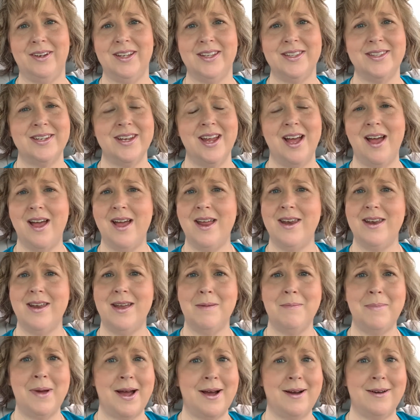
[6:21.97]
It's not
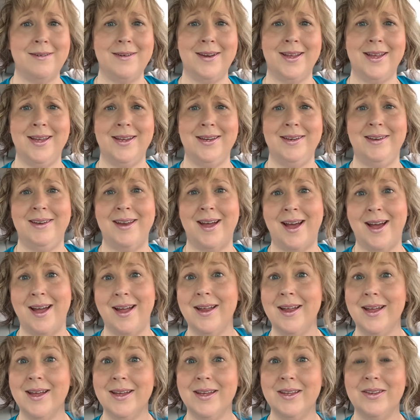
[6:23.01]
about a
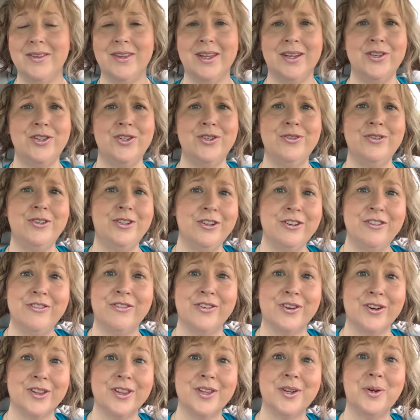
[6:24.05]
diet that you do
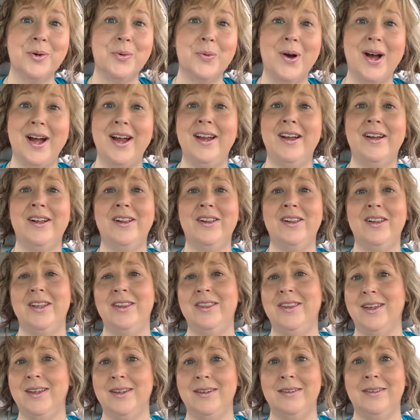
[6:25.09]
for a little while
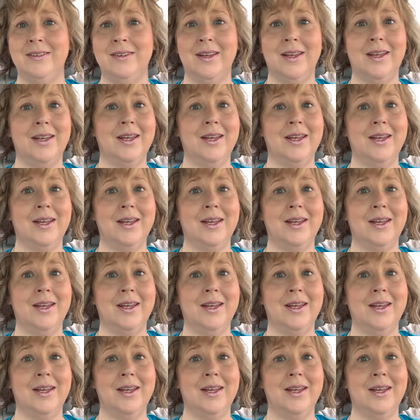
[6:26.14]
and then